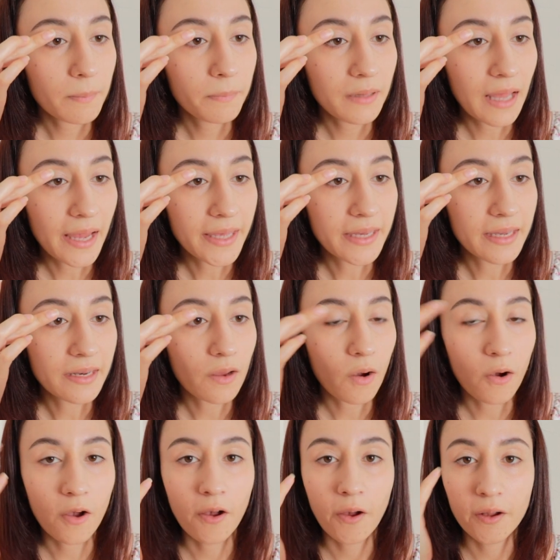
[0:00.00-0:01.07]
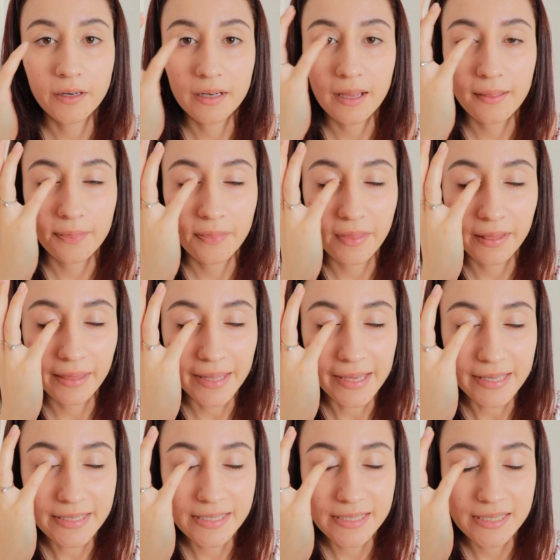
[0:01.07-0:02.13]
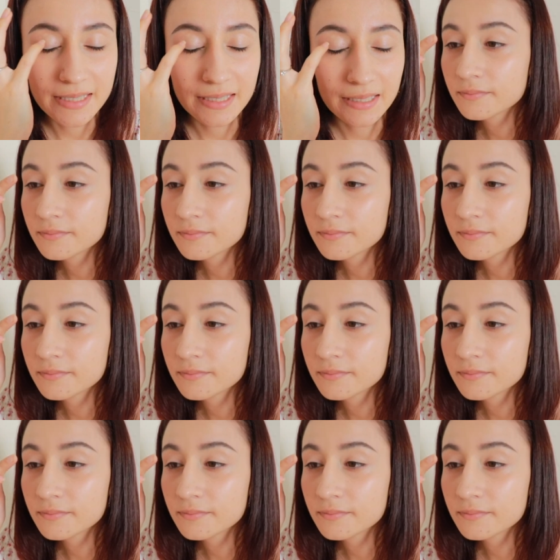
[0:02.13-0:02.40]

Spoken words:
apply it on the lid.